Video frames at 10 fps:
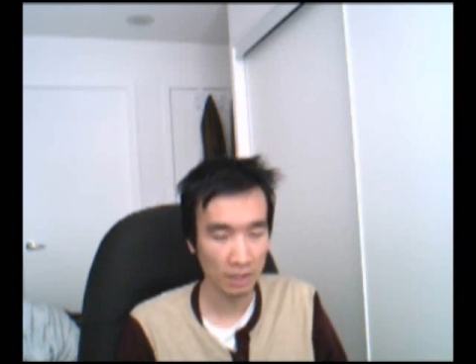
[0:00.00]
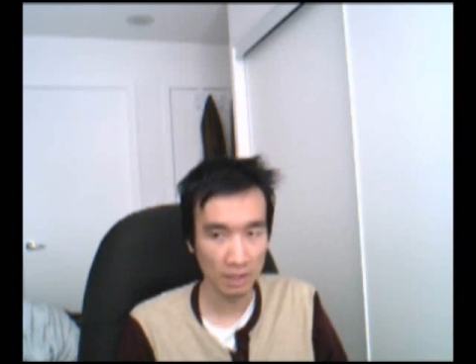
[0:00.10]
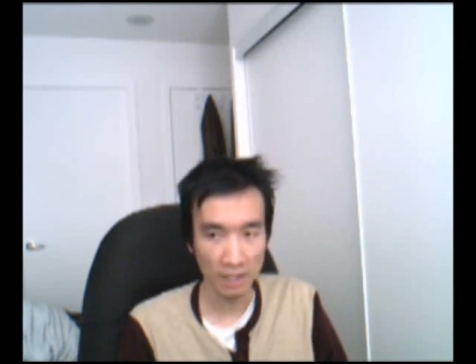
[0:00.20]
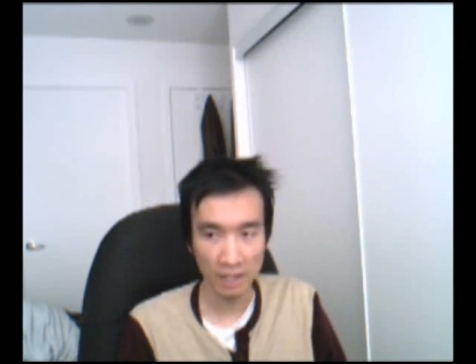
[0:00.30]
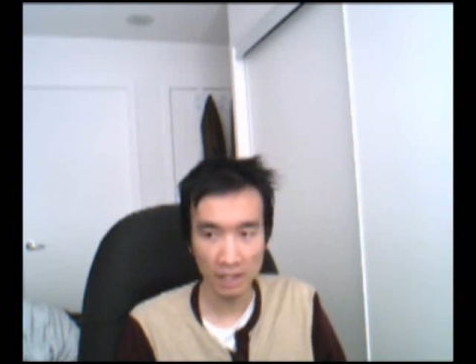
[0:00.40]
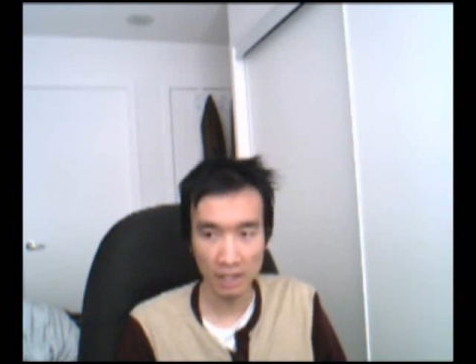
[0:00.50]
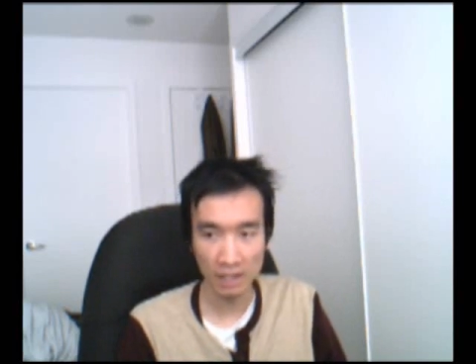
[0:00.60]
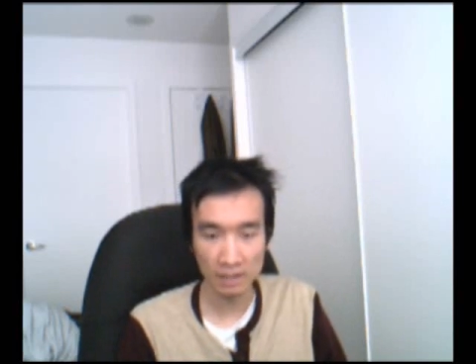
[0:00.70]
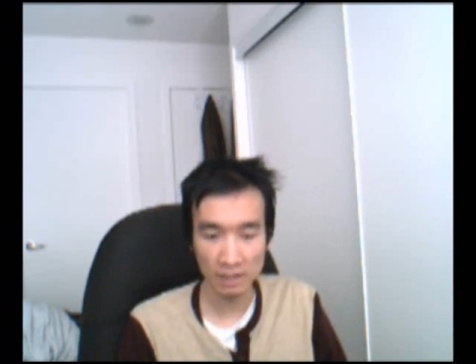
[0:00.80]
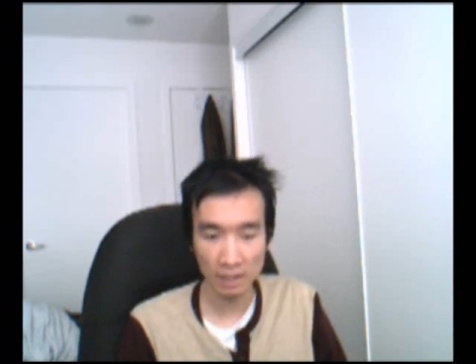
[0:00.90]
and
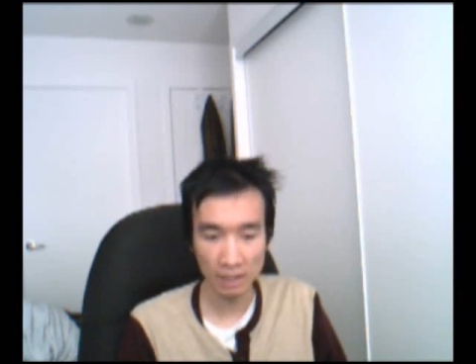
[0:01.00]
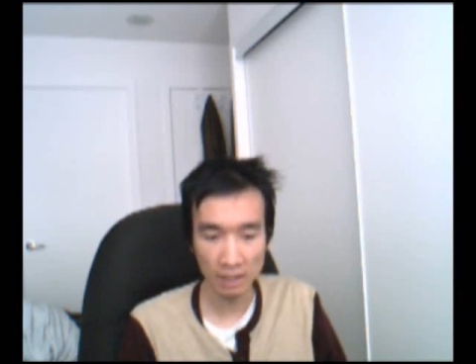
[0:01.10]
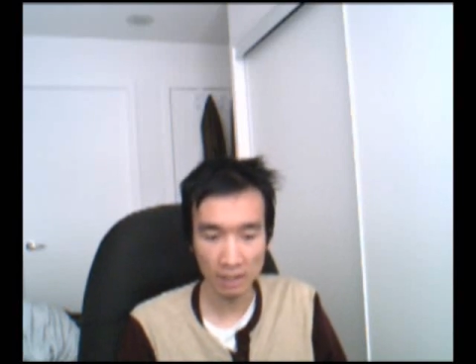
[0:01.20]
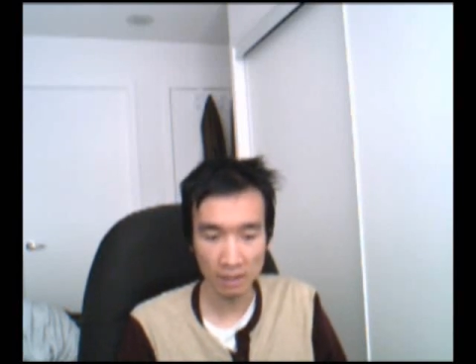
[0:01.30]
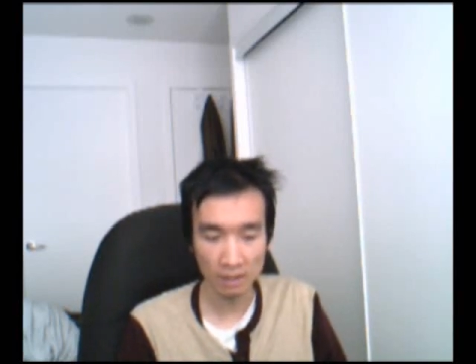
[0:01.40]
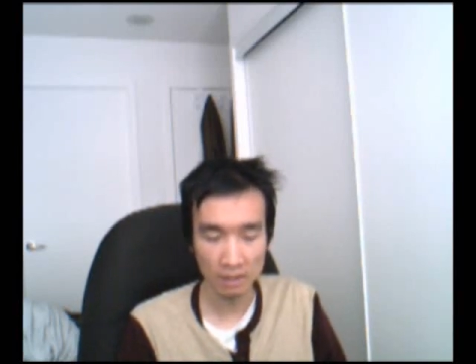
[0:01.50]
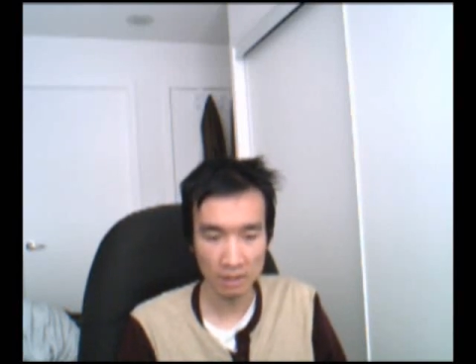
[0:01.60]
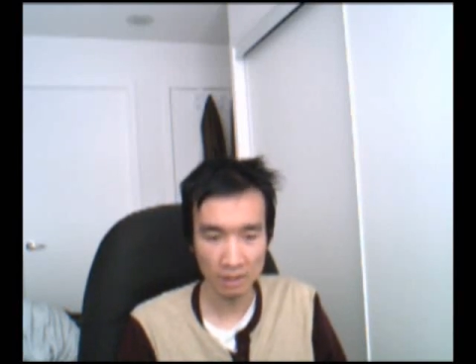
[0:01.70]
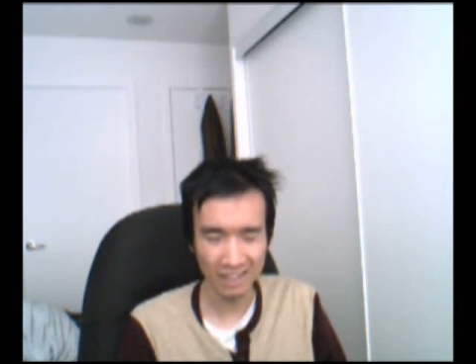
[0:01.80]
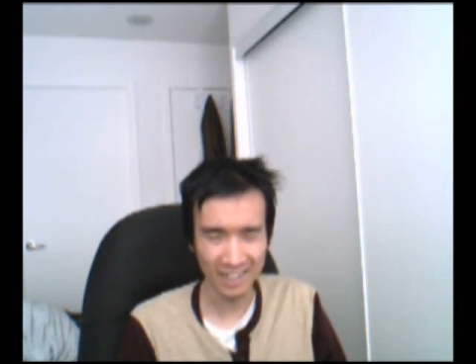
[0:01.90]

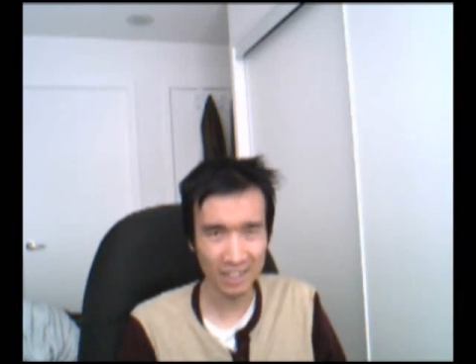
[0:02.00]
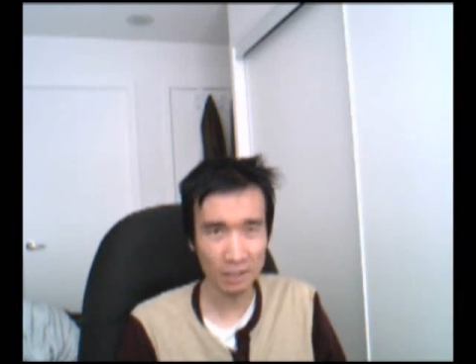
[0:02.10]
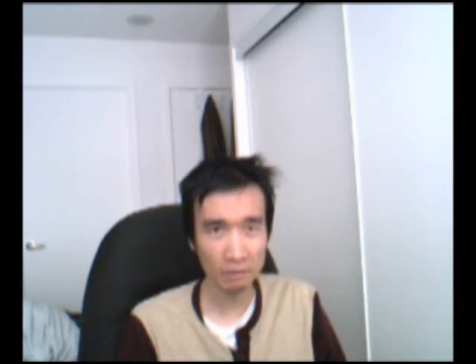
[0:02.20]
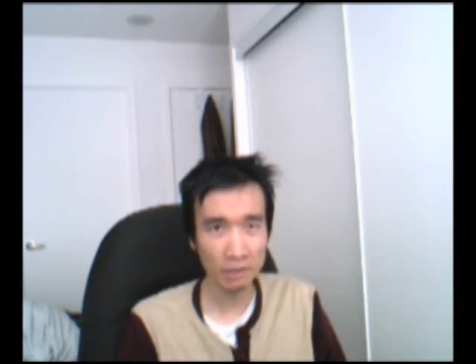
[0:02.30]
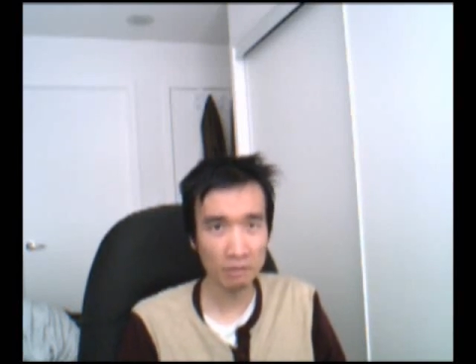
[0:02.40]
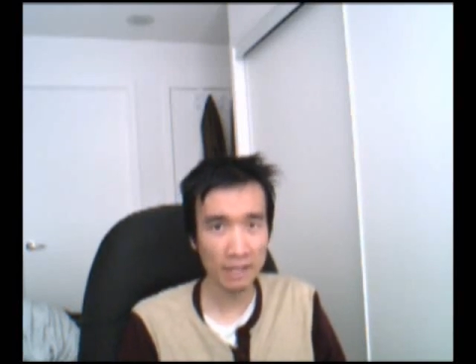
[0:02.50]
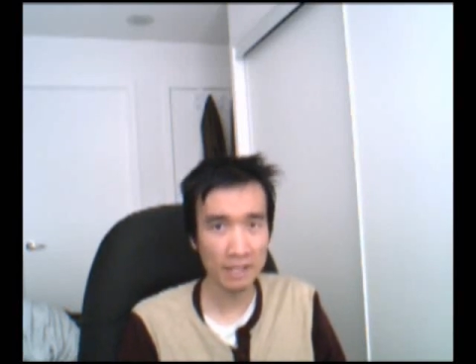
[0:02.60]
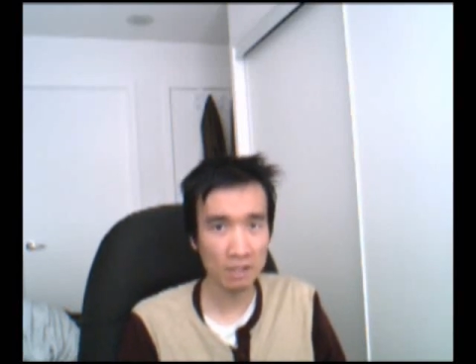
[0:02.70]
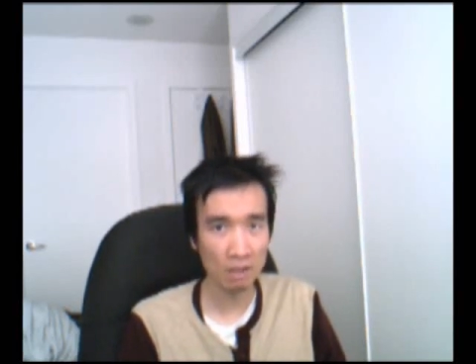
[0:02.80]
I got re-raised